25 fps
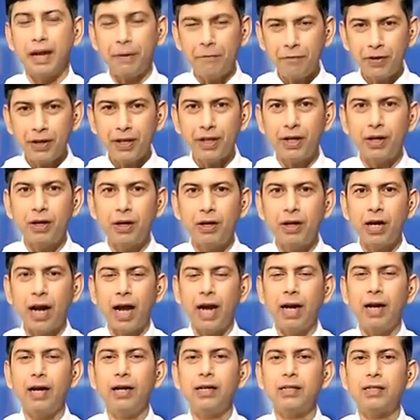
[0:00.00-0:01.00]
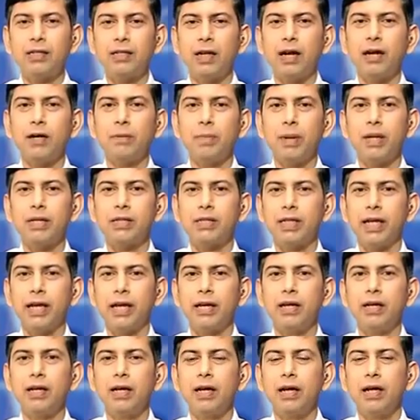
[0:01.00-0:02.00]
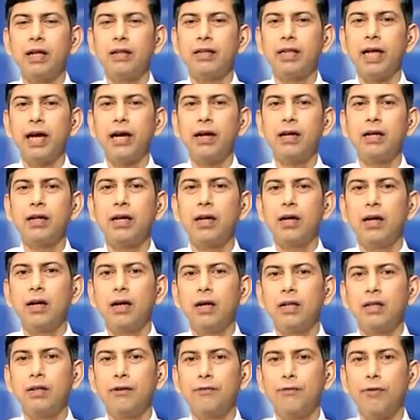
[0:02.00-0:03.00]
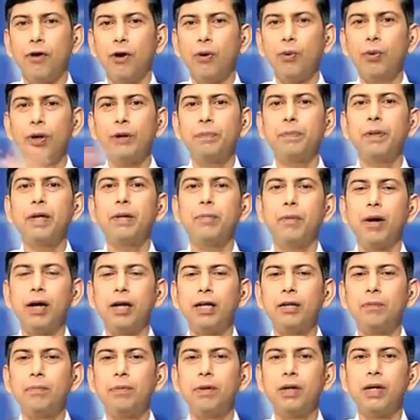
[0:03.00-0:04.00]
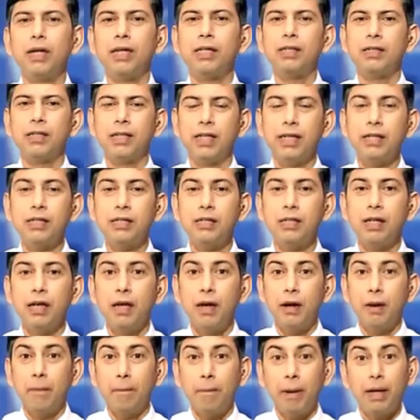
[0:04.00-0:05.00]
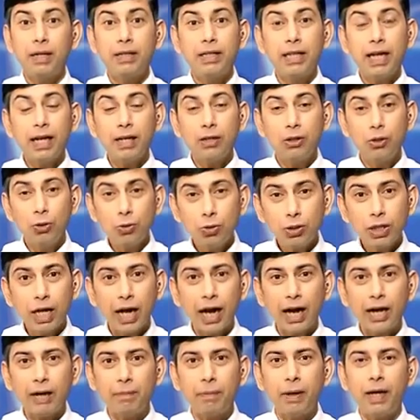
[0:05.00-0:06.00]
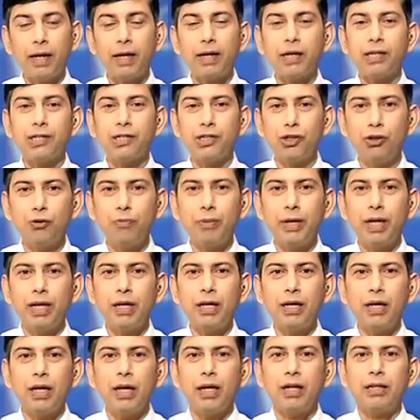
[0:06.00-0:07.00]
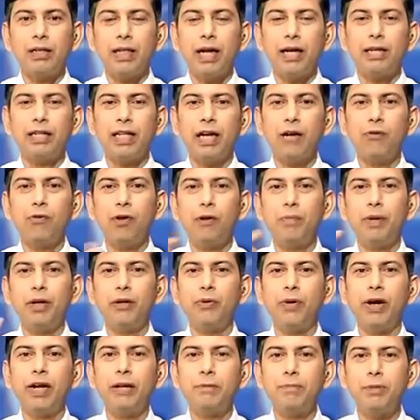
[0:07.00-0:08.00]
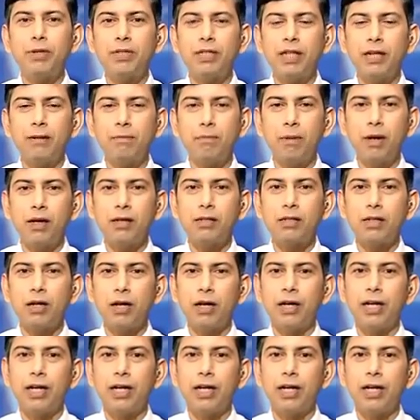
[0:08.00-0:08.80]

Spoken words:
Every year, analysts start by saying that the forward P multiple is this, but they do that by assuming that there will be 20% plus